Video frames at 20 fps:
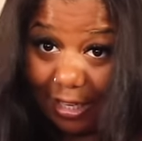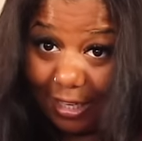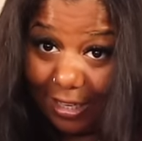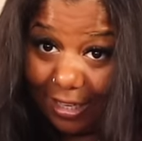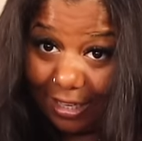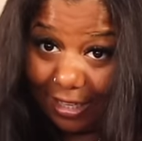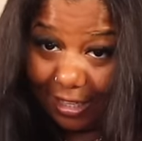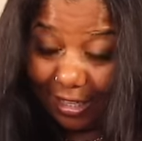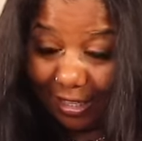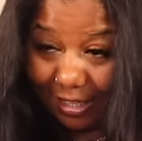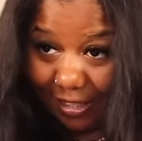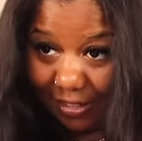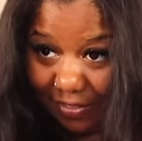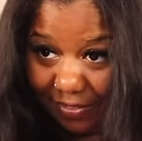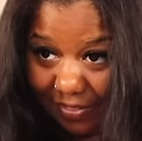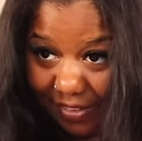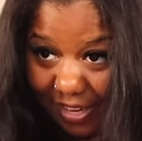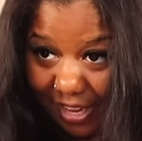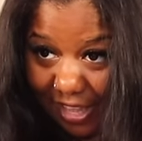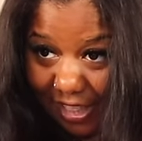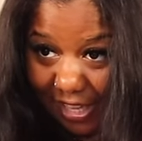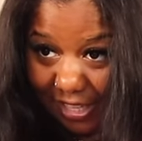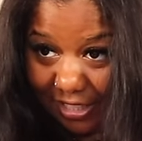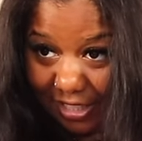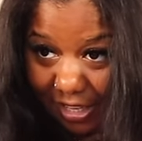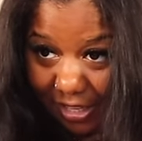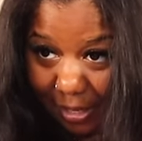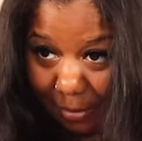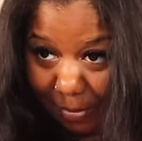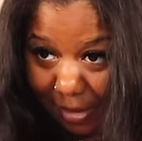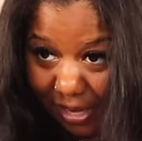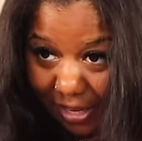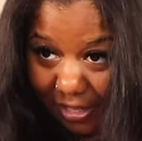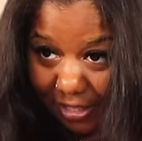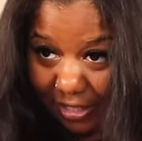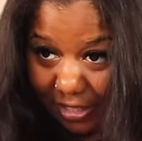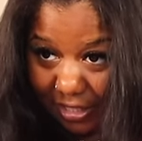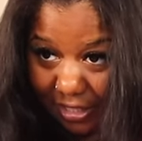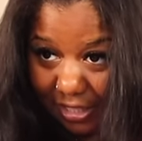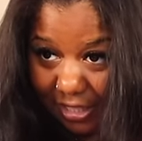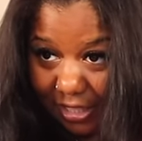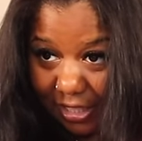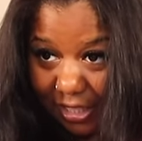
done, and that's all that matters.